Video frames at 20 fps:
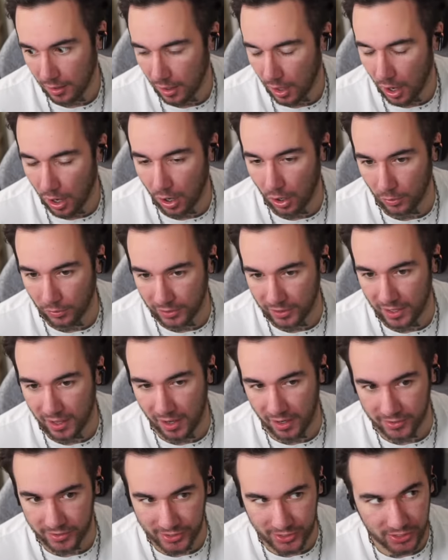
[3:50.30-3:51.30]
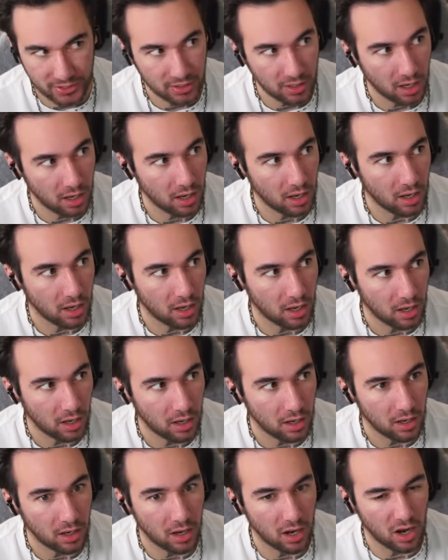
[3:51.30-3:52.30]
Oh, yes.
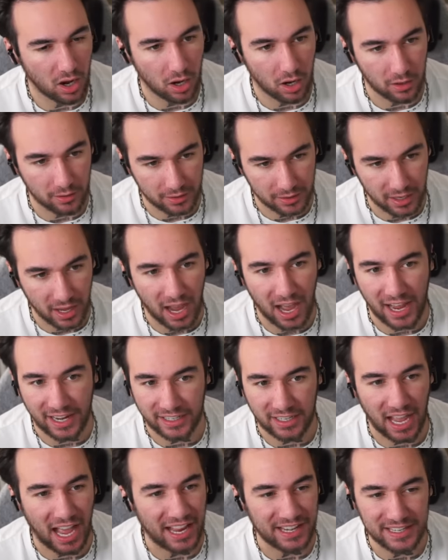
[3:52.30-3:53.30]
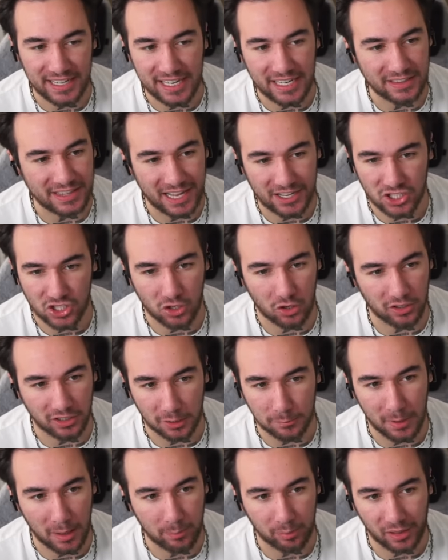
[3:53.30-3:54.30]
Oh, yeah. I, I need that song in
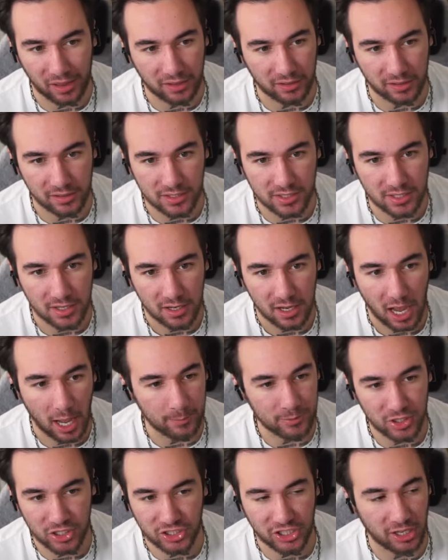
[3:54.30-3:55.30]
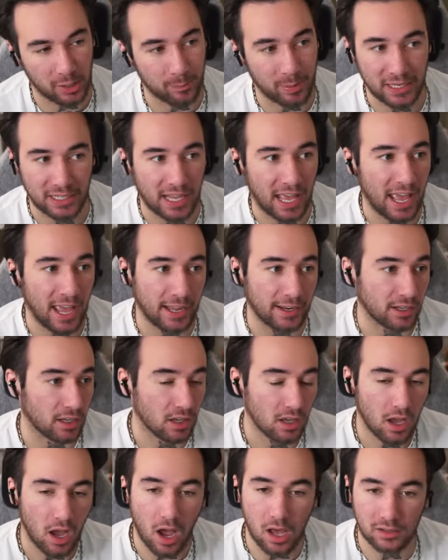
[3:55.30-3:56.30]
my playlist. I'm just going to pick A.
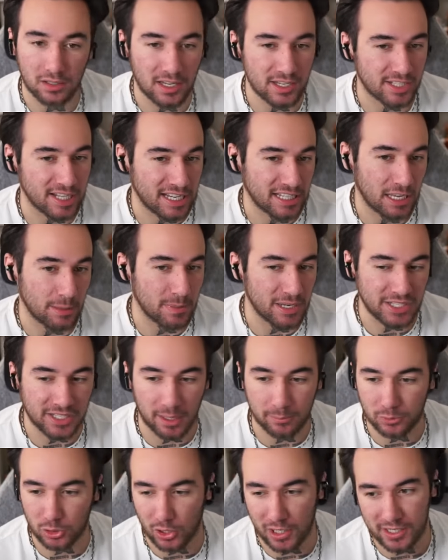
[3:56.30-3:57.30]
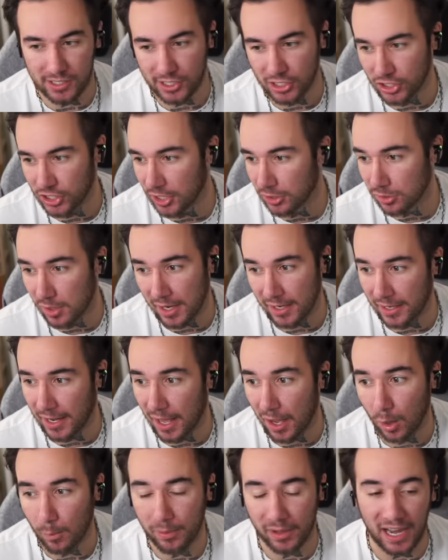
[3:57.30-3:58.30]
Unless they give me some crazy shit right
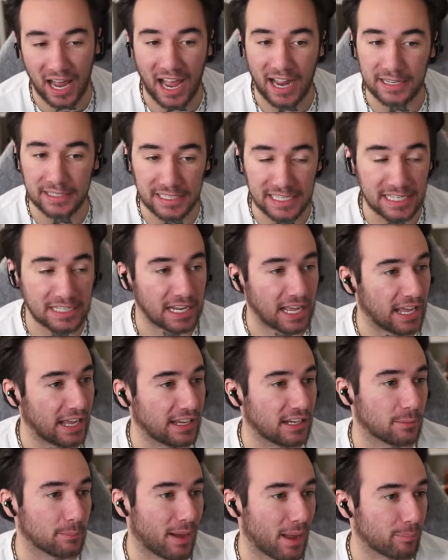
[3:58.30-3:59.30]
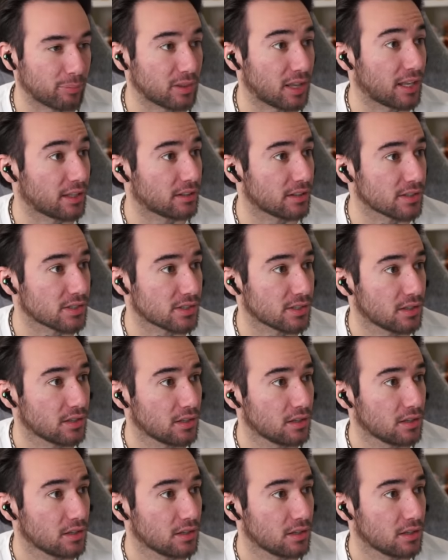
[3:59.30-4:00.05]
now, but I need A in my playlist.